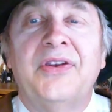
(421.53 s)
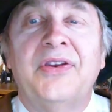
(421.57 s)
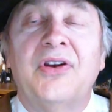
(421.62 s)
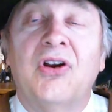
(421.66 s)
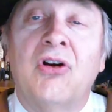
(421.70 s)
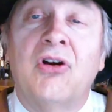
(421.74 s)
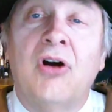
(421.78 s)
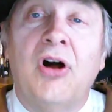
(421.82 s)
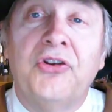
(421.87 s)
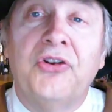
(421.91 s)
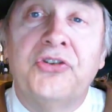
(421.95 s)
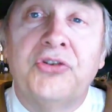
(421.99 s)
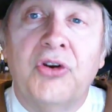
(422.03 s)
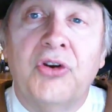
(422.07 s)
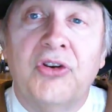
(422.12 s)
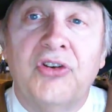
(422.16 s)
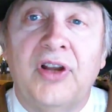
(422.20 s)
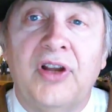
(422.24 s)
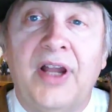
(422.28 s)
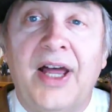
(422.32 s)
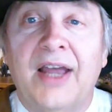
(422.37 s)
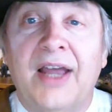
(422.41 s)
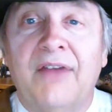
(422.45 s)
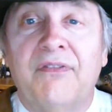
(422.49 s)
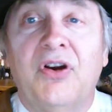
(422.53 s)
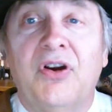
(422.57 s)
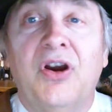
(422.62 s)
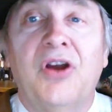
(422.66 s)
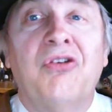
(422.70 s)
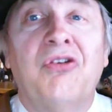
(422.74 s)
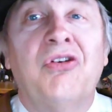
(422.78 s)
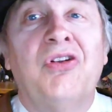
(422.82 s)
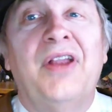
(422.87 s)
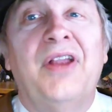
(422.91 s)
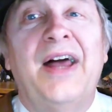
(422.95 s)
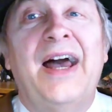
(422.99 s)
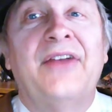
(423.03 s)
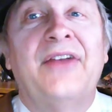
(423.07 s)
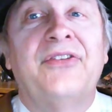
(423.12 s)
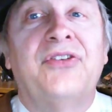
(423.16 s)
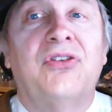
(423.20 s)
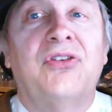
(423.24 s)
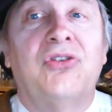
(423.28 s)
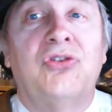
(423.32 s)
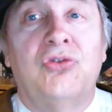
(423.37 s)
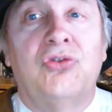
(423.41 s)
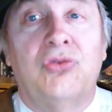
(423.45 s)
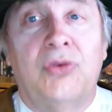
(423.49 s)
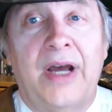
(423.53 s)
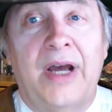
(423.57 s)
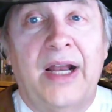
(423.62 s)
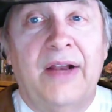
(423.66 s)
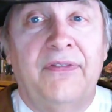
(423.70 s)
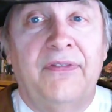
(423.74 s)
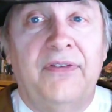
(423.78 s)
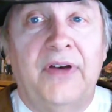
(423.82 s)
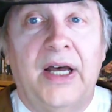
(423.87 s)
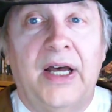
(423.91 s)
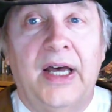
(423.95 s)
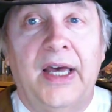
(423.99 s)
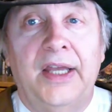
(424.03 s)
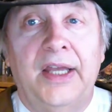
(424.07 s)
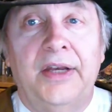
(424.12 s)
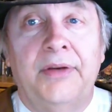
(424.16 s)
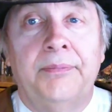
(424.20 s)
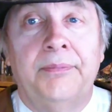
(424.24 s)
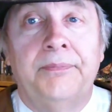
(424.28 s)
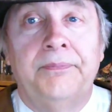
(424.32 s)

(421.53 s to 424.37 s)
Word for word: their culture is like, very class stratified.